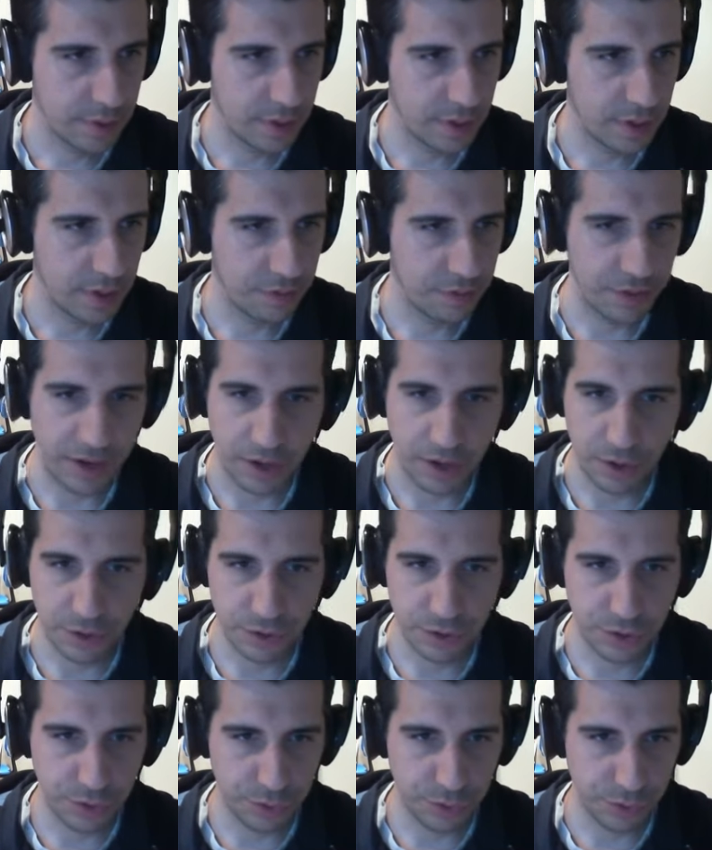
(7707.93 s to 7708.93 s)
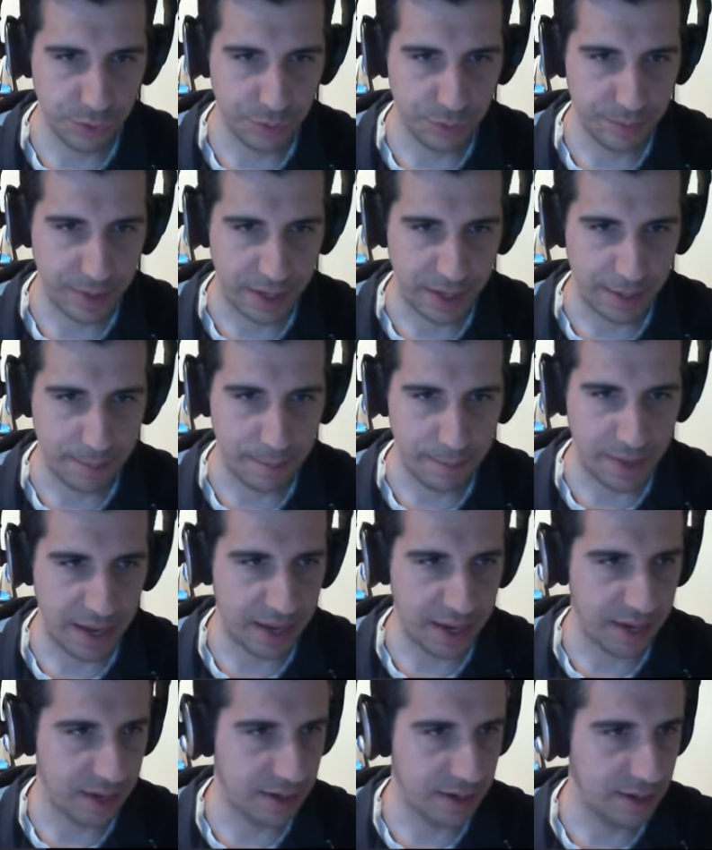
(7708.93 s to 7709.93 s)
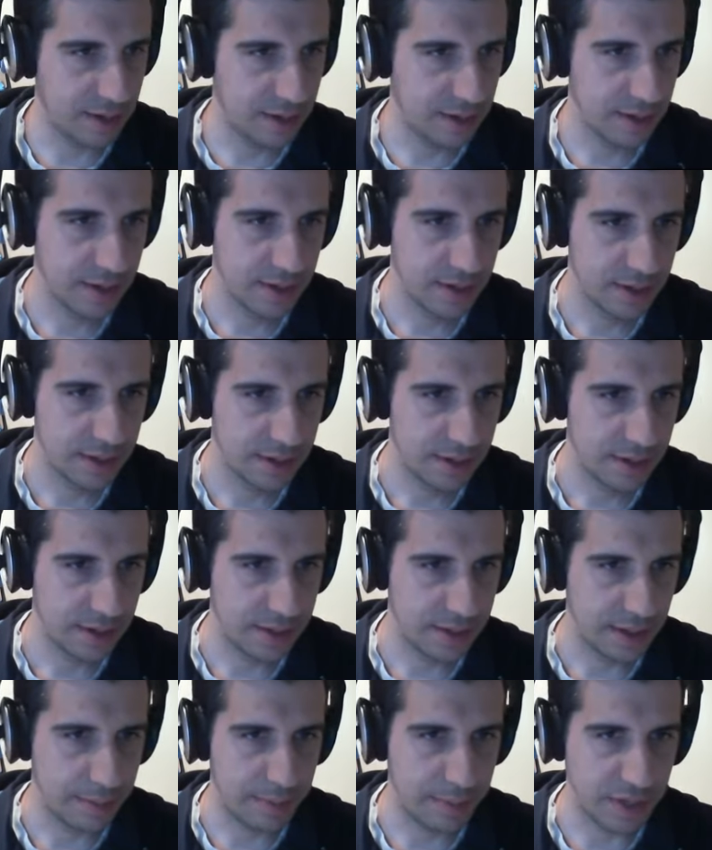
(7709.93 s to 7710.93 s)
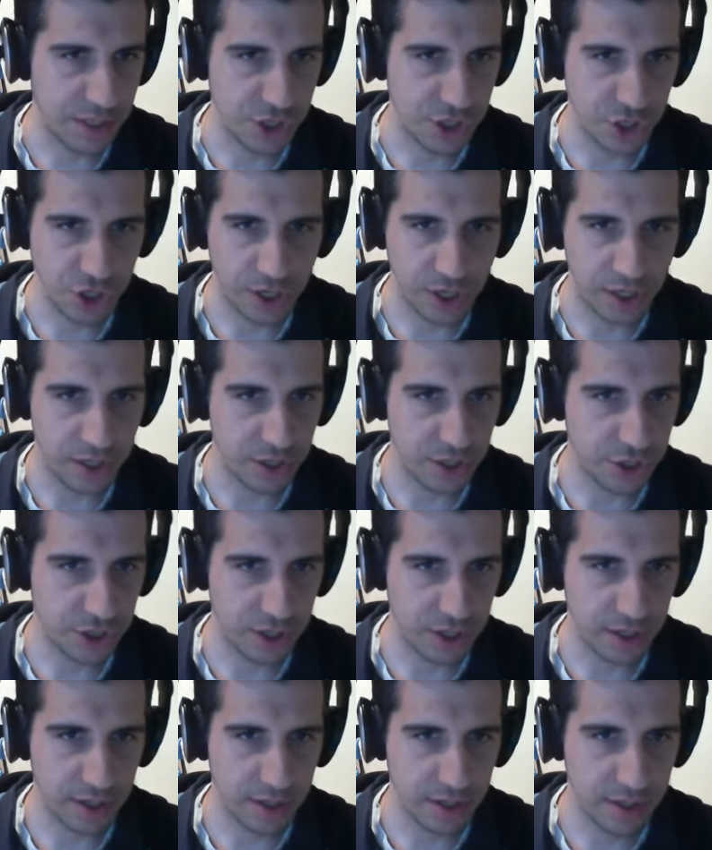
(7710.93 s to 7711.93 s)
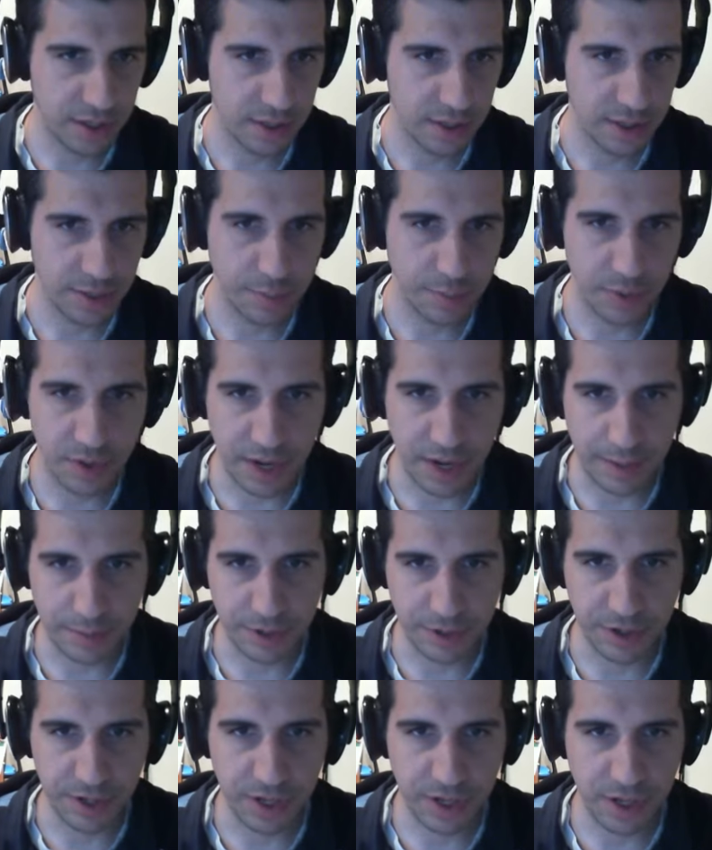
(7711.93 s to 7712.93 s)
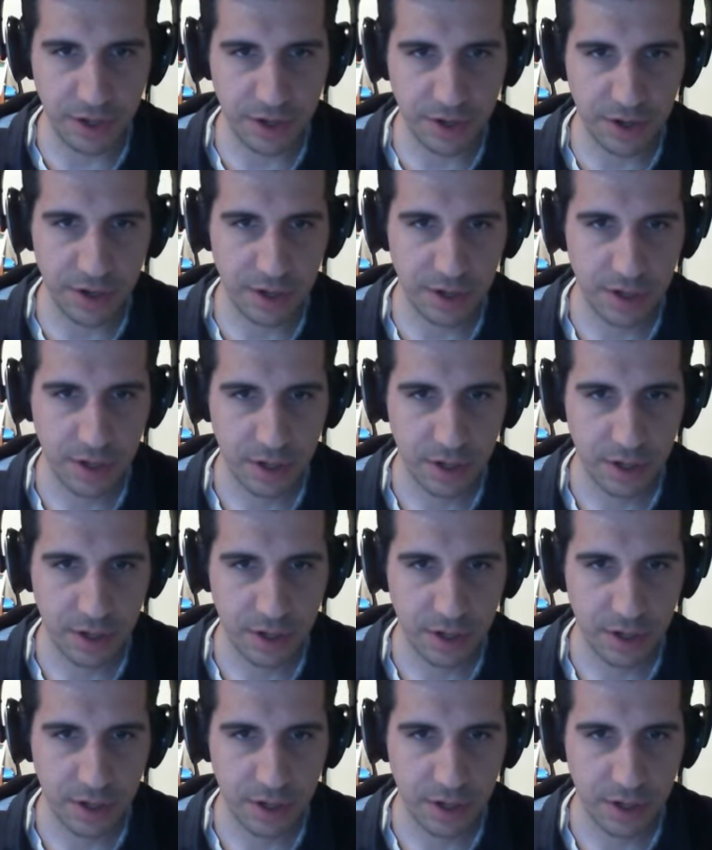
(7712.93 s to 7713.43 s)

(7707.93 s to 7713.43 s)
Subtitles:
If I go to my main, that means changing this parameter here.